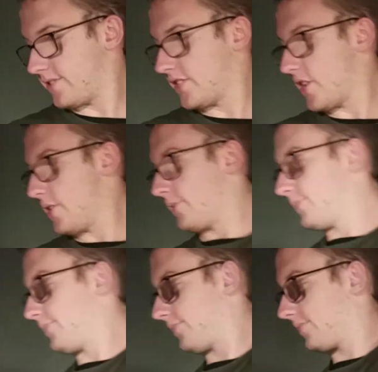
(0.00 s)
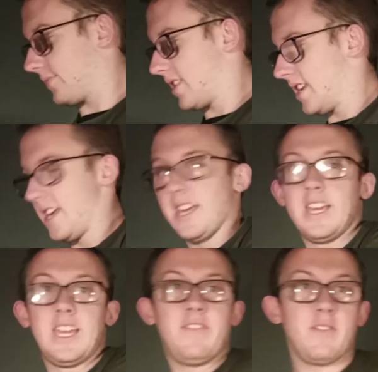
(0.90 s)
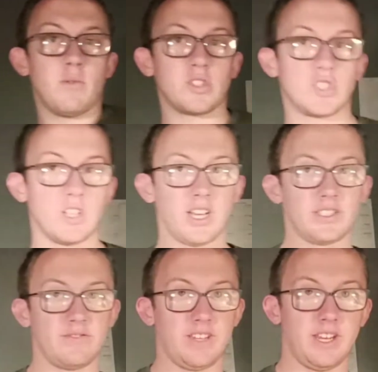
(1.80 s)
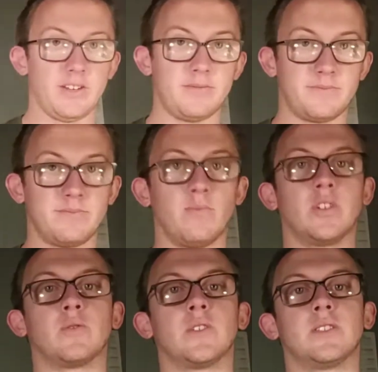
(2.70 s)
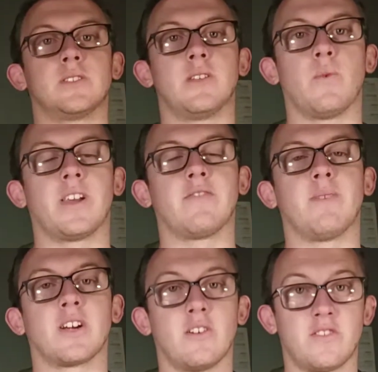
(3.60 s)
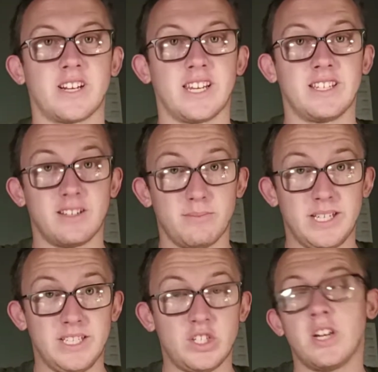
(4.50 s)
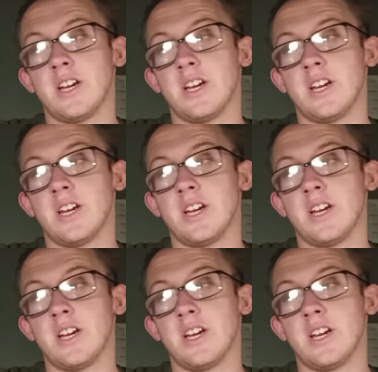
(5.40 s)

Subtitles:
So if you watched the last video, which was the one of my girlfriend getting a tongue pierced,